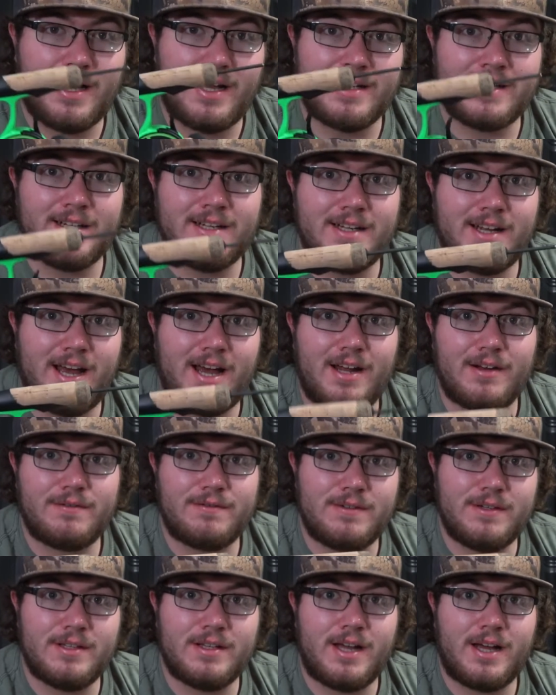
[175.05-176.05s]
I did not
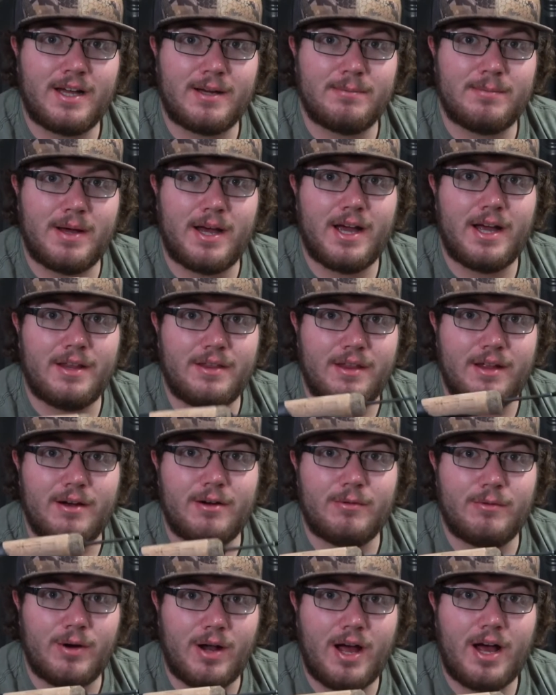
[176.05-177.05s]
feel like buying
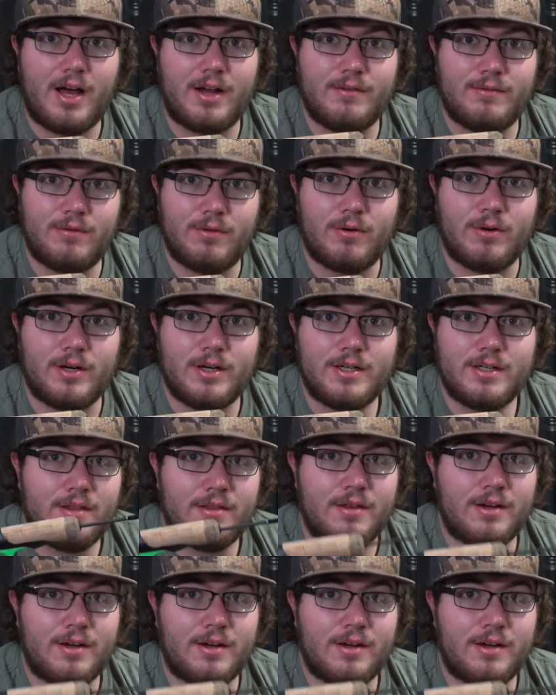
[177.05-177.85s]
their rod for it.